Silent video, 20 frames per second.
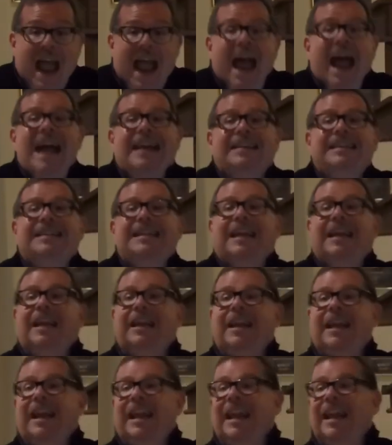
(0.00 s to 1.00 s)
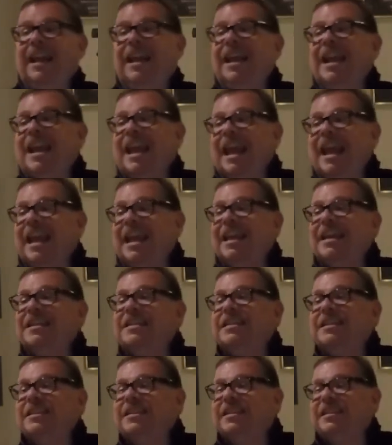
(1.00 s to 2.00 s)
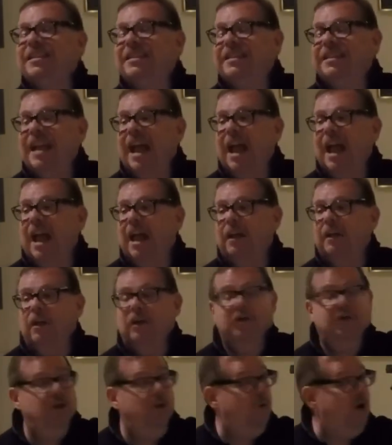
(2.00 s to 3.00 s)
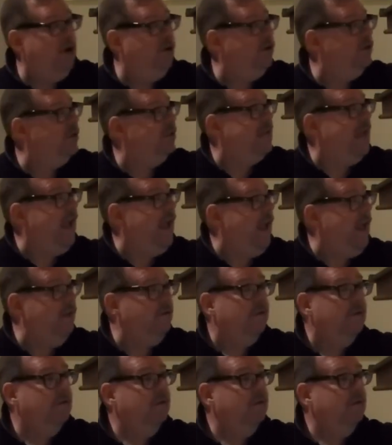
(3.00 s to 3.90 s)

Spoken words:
acted in his stead. Do you understand?